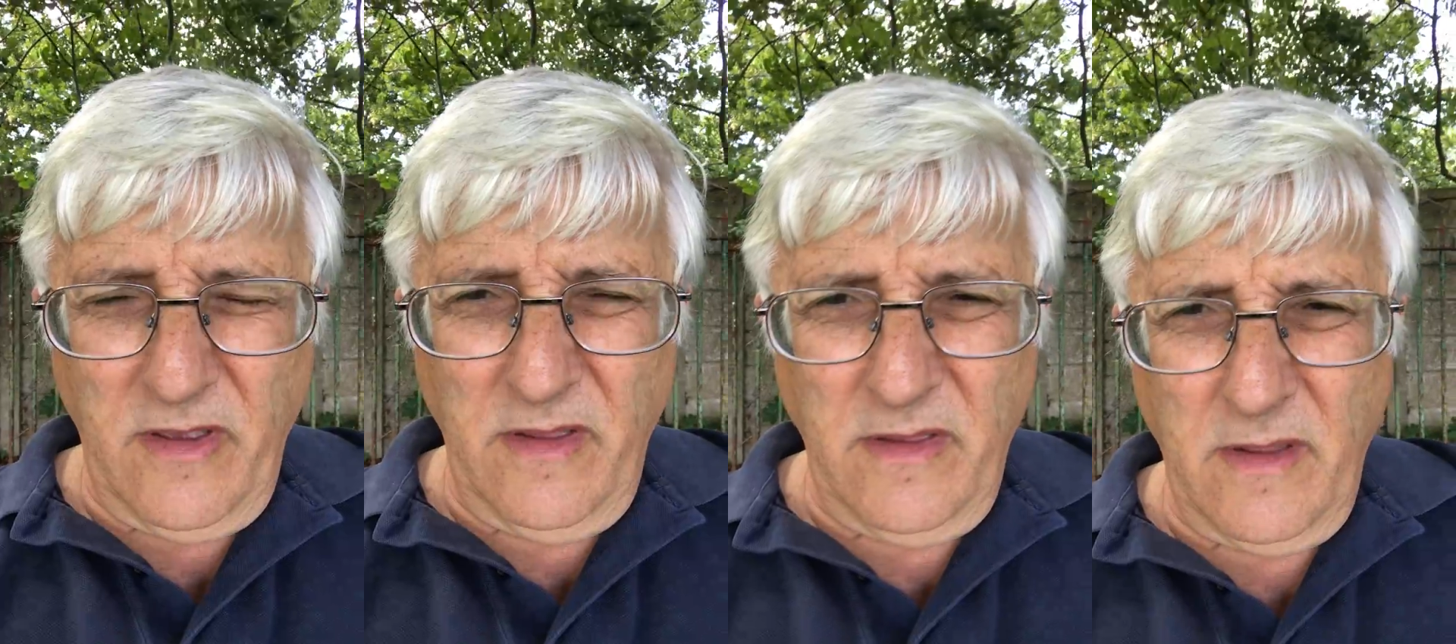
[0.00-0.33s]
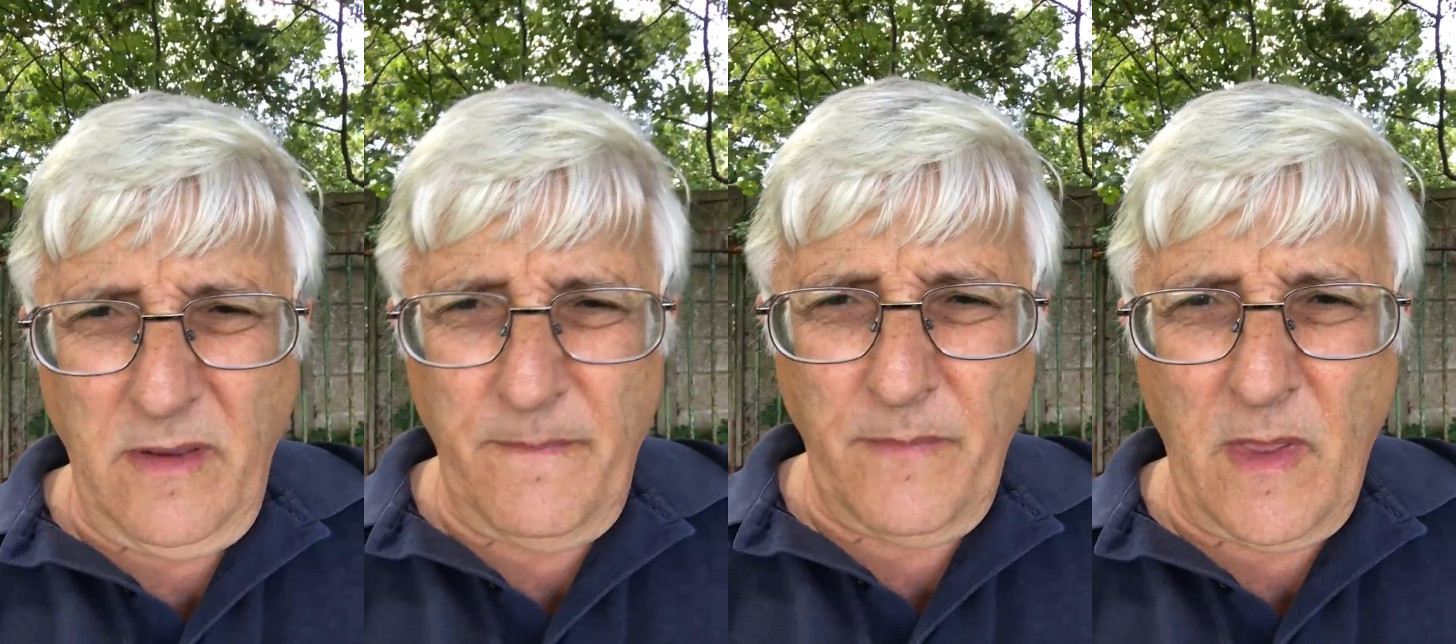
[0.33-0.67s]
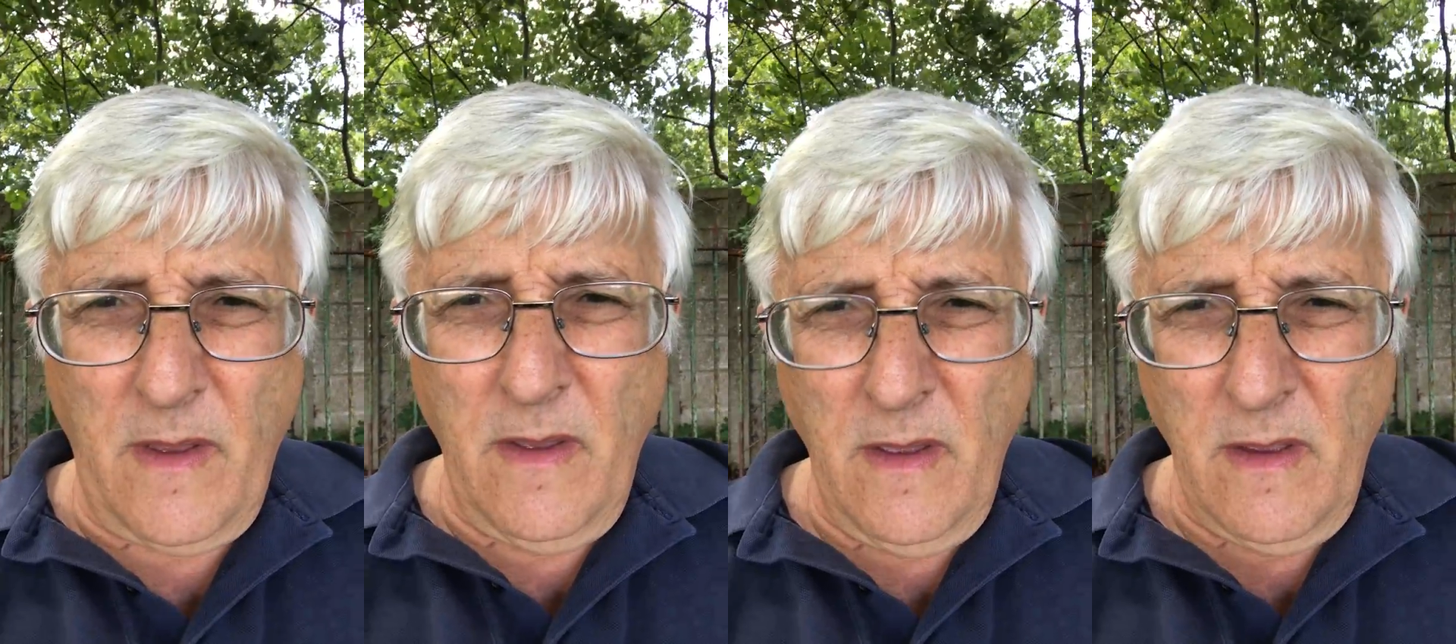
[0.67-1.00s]
and
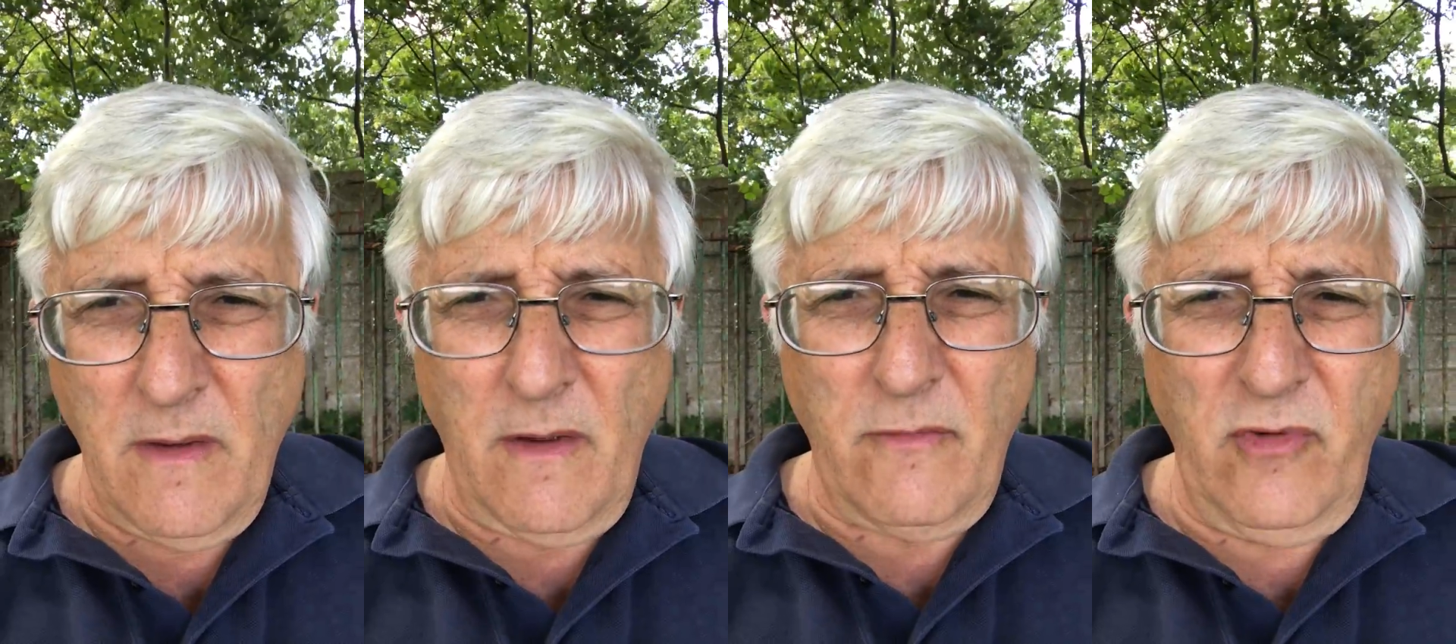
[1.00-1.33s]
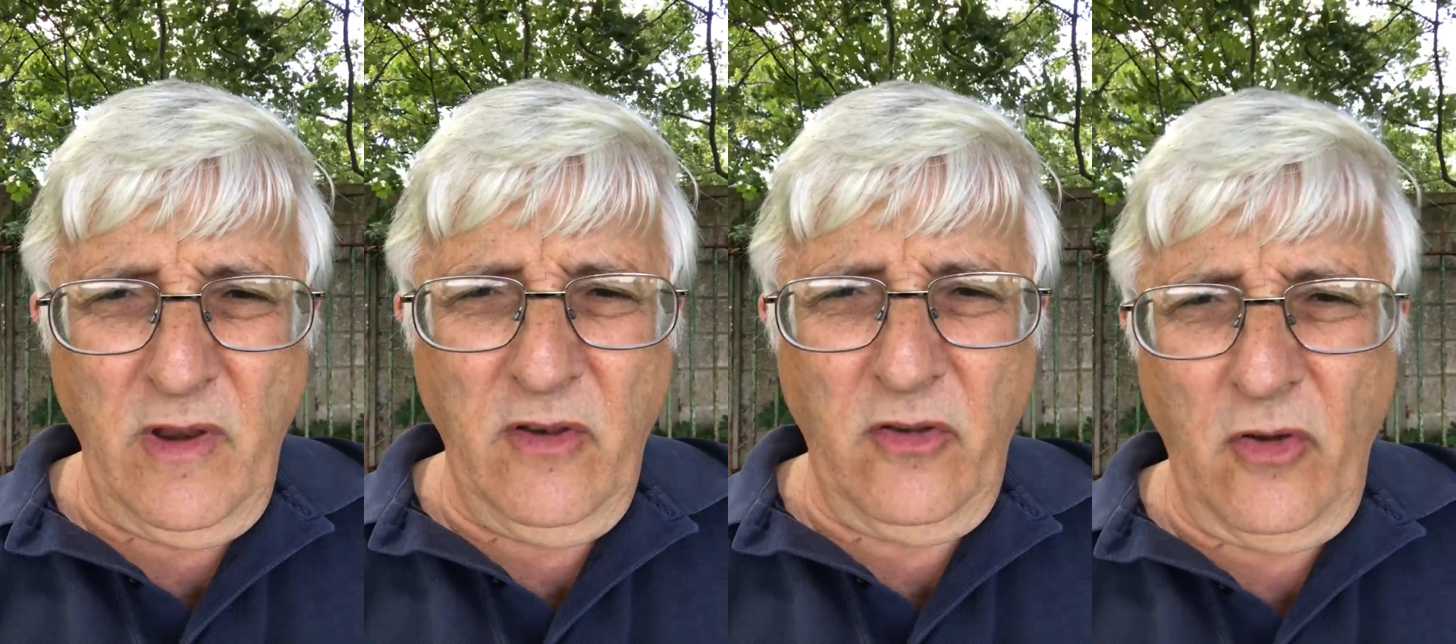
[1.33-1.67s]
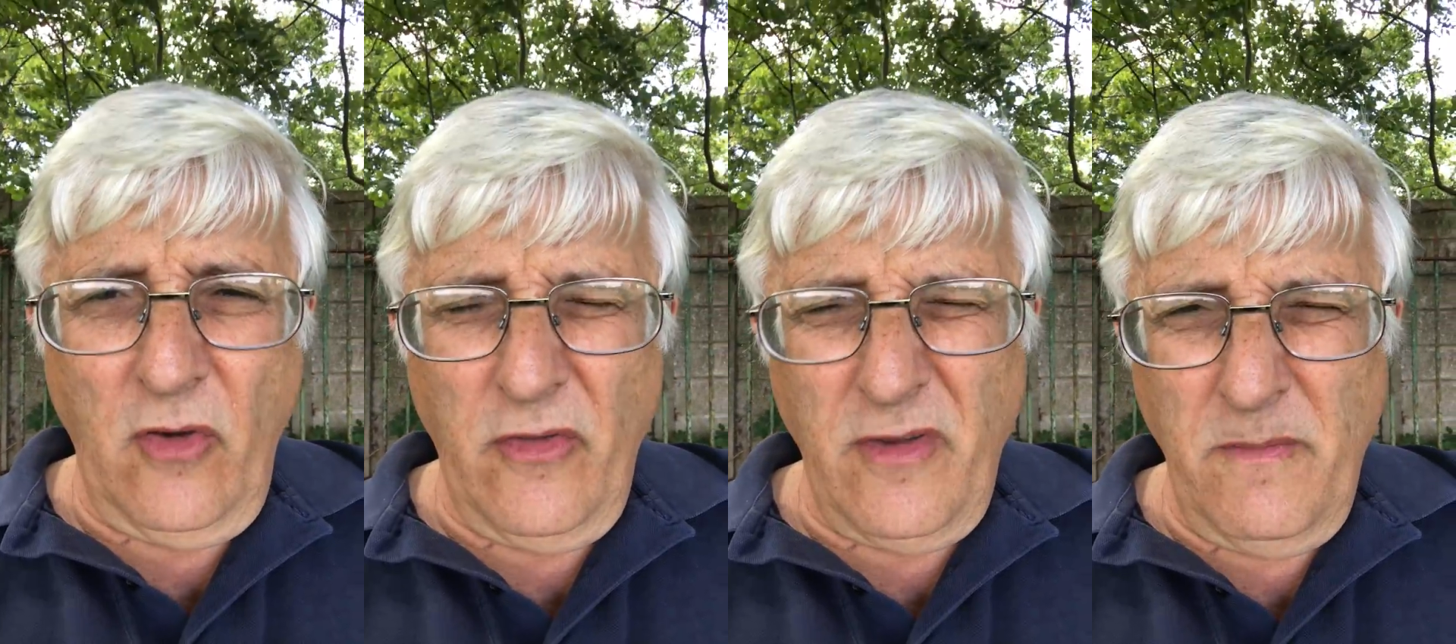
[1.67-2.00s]
written
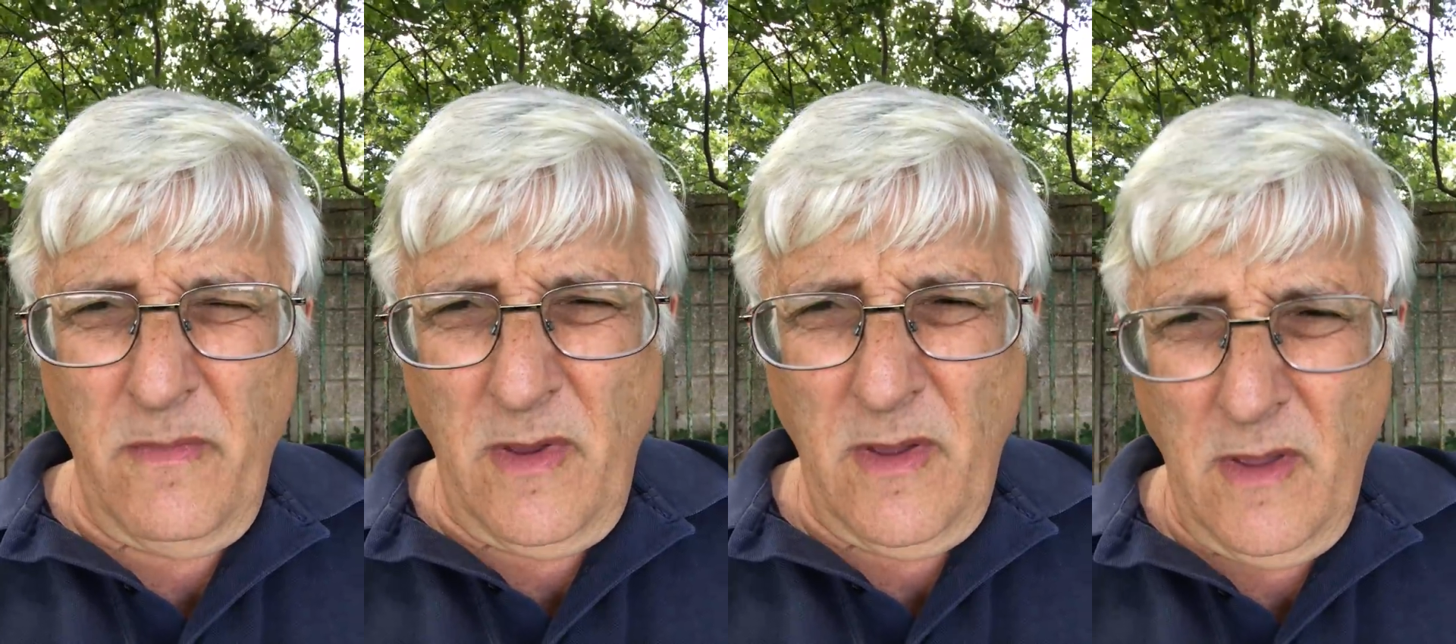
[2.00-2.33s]
2 of them.